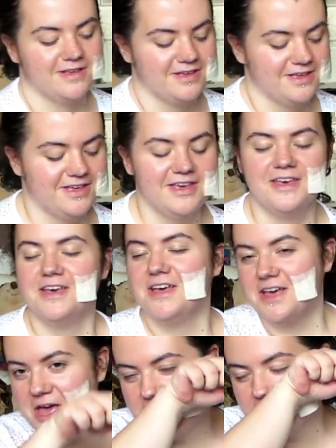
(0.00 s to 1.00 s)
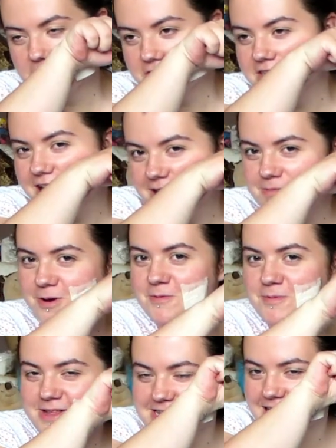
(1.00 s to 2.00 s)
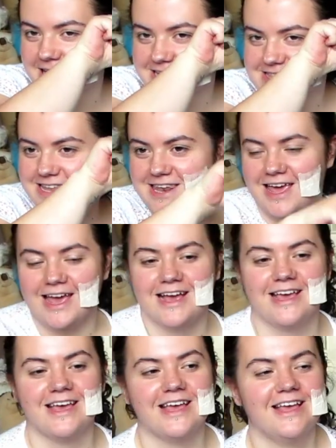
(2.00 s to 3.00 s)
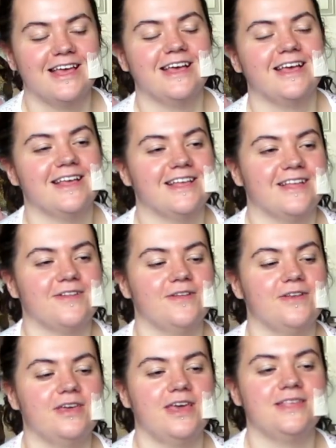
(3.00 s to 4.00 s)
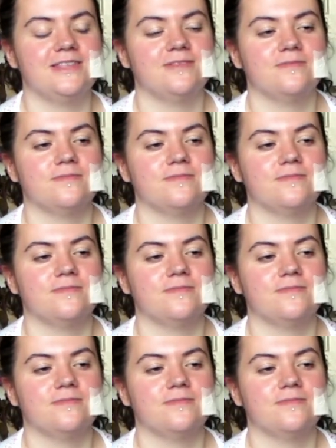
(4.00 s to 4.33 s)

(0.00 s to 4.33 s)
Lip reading: The only problem is he likes to lick. Kiss.